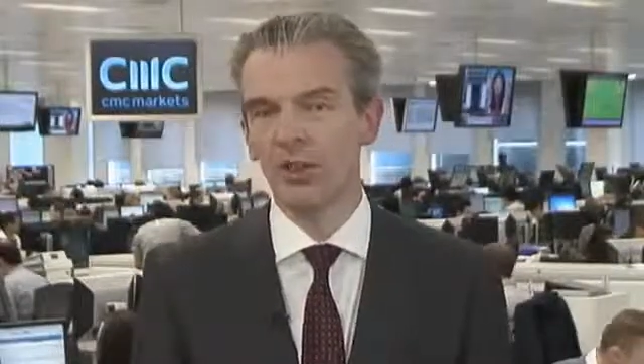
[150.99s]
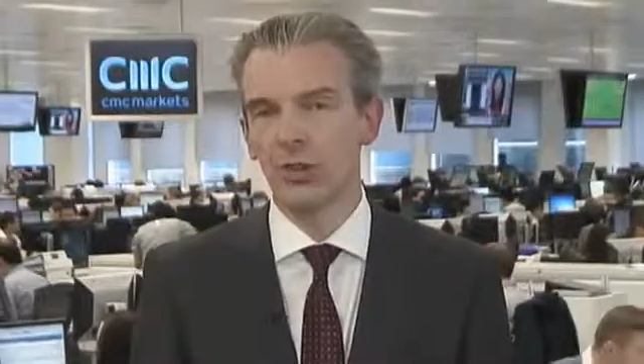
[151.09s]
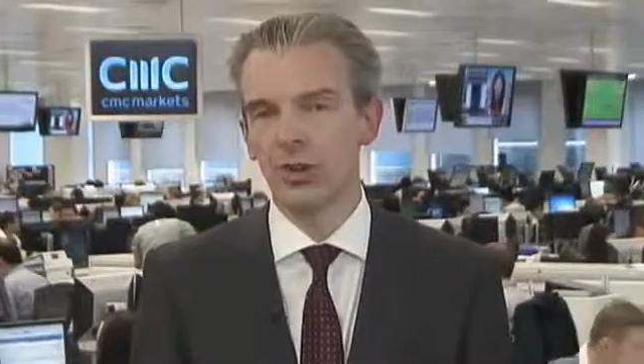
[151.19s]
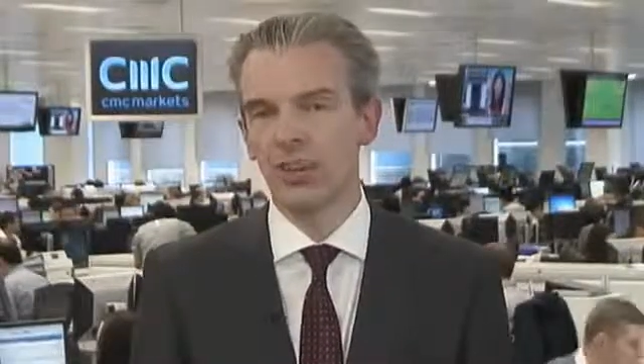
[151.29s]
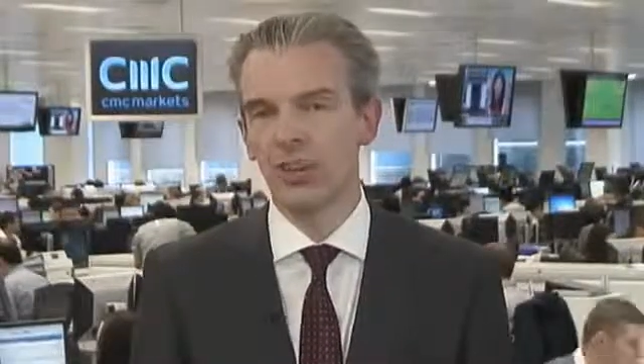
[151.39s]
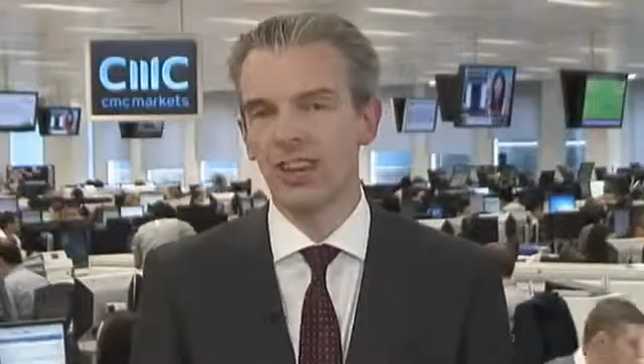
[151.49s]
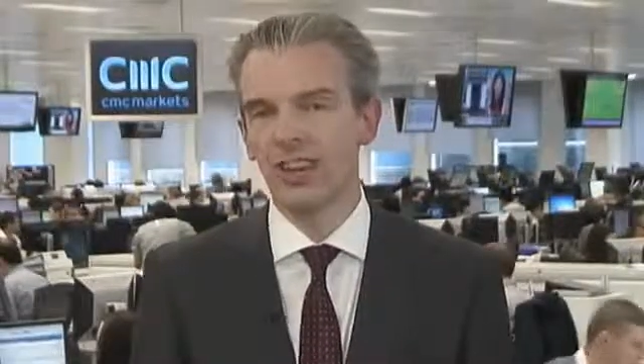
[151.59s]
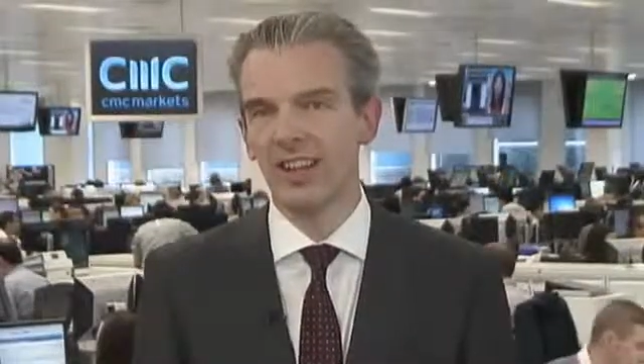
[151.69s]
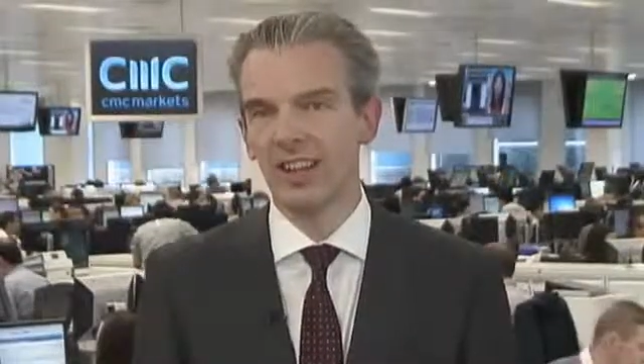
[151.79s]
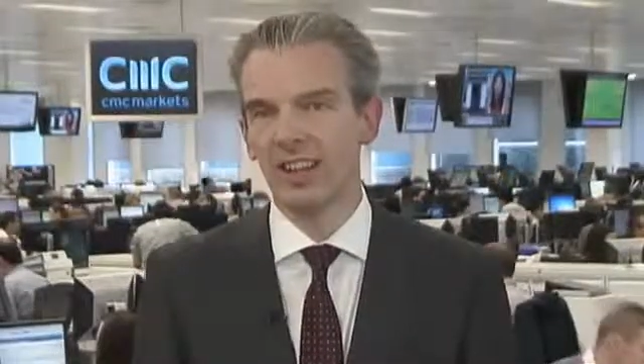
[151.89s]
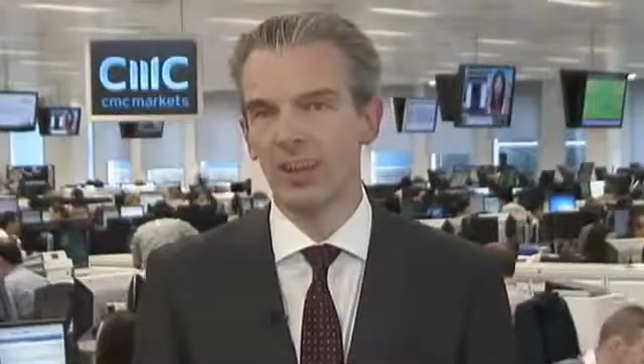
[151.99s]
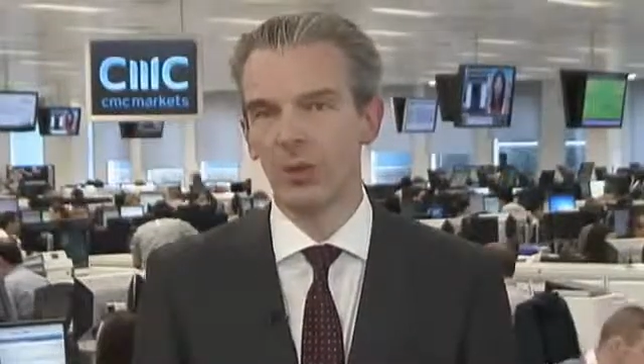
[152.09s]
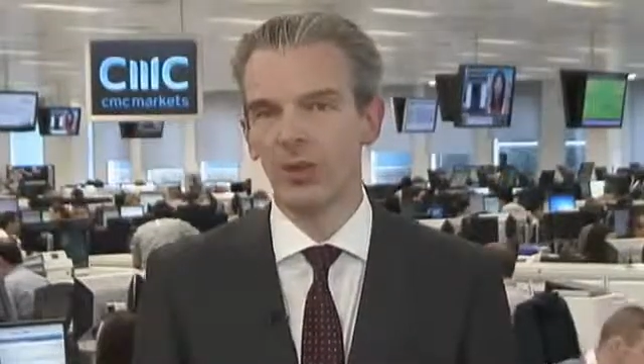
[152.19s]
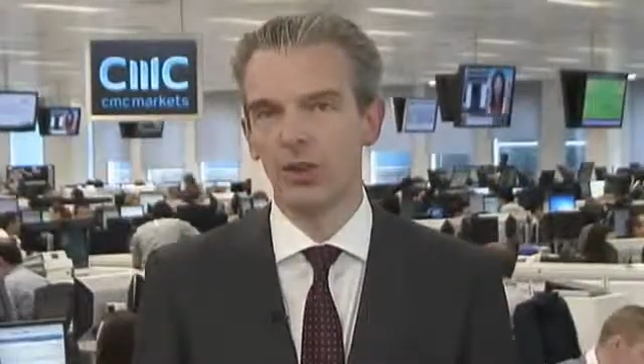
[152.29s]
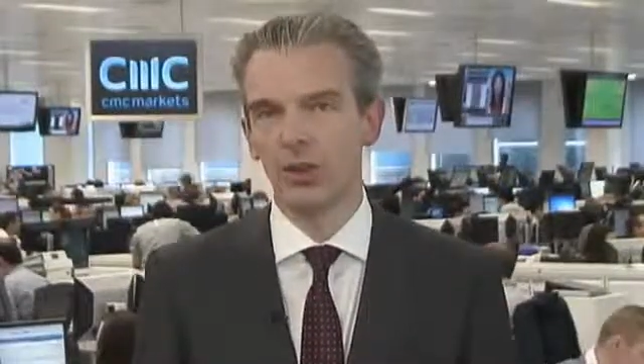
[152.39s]
So I certainly think that
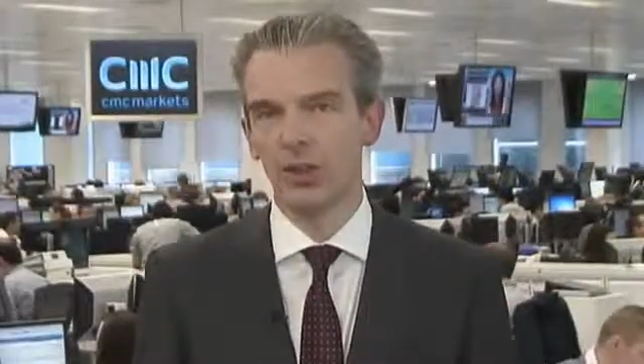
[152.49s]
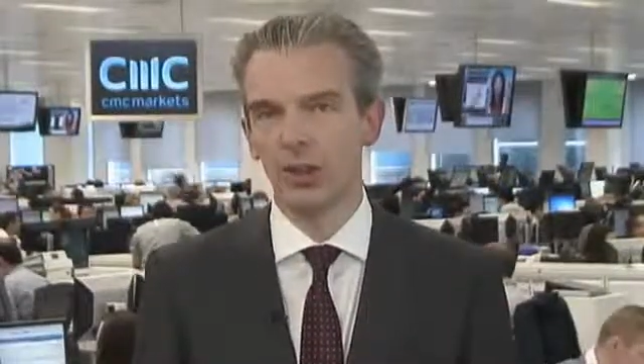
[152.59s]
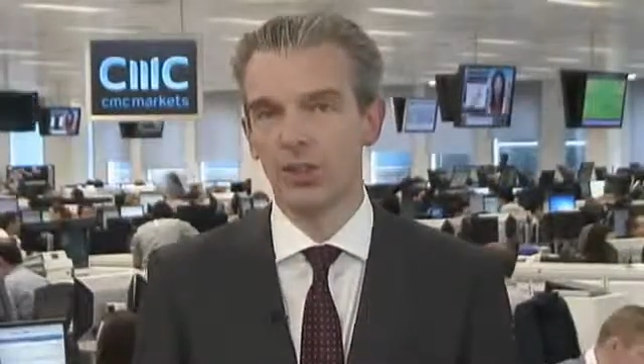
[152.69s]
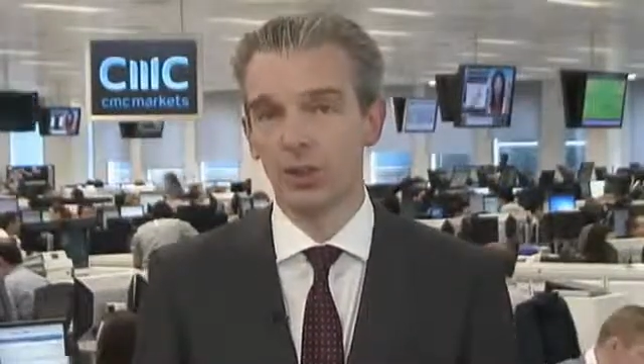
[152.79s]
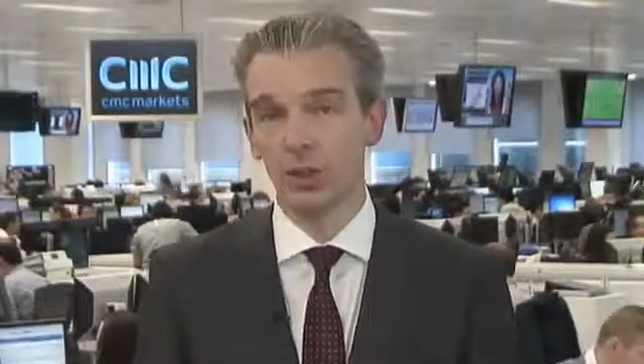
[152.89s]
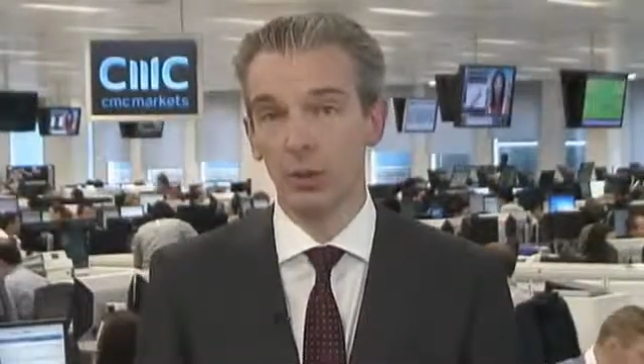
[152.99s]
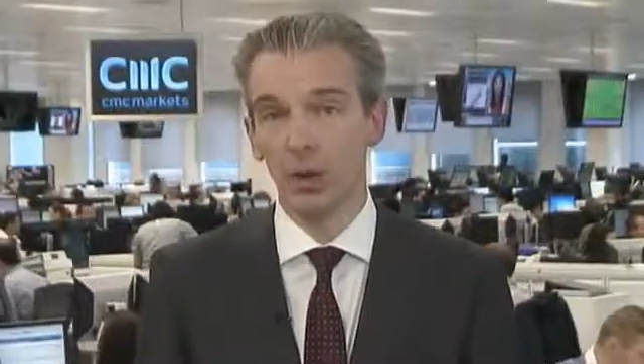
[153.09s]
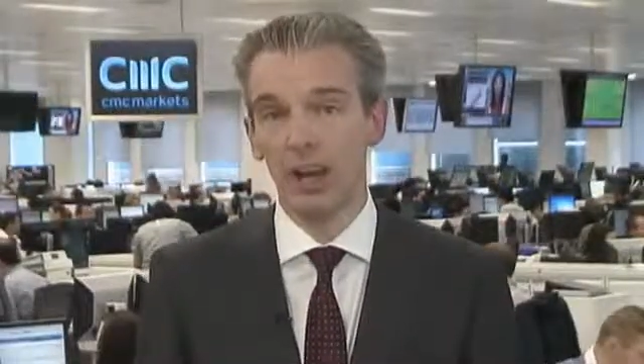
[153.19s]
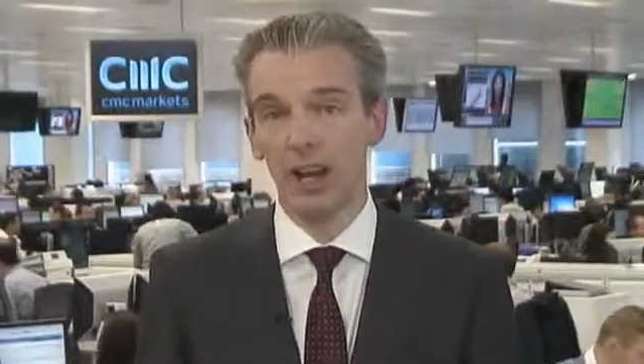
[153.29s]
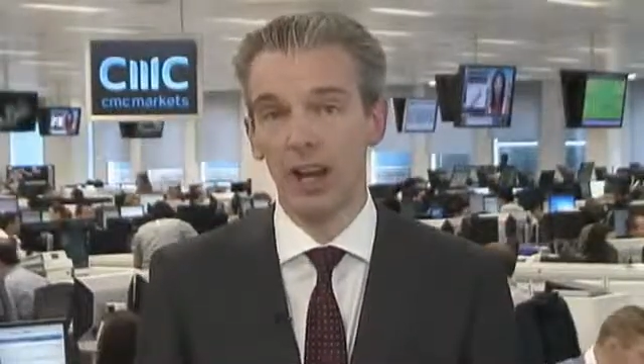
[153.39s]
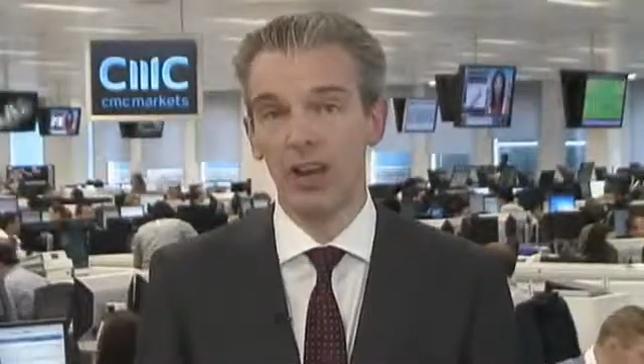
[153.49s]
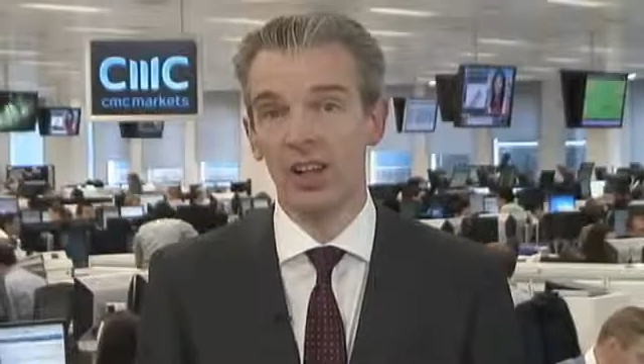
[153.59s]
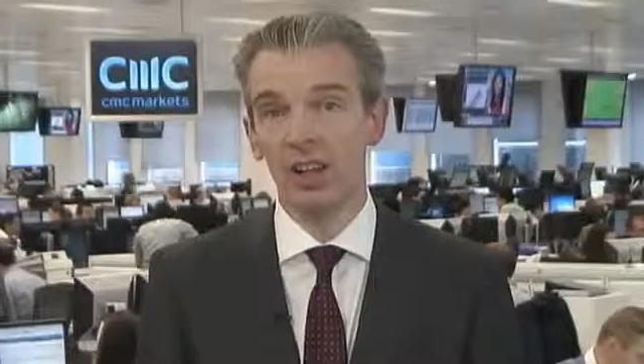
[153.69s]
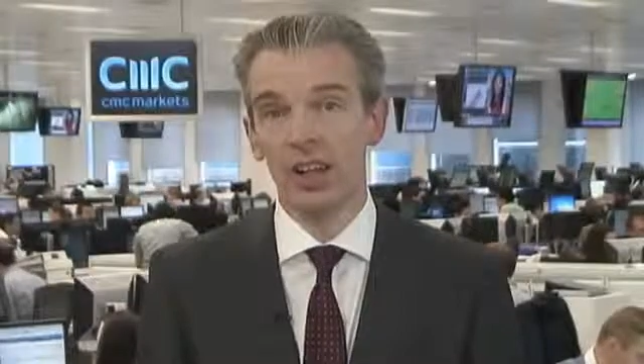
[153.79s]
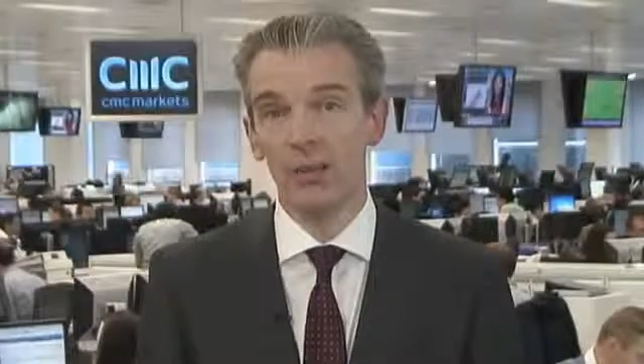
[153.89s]
gold-silver ratio could widen out